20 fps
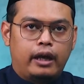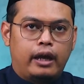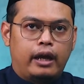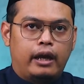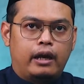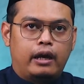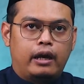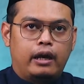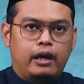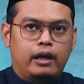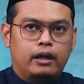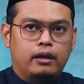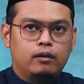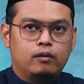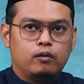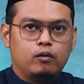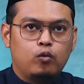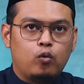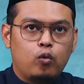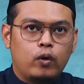at
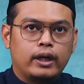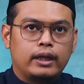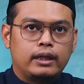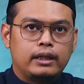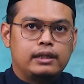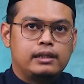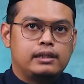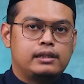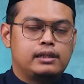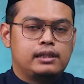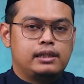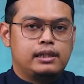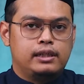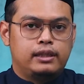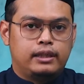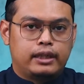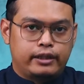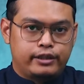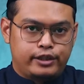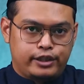what is
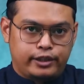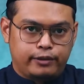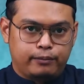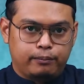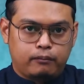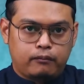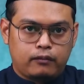intention.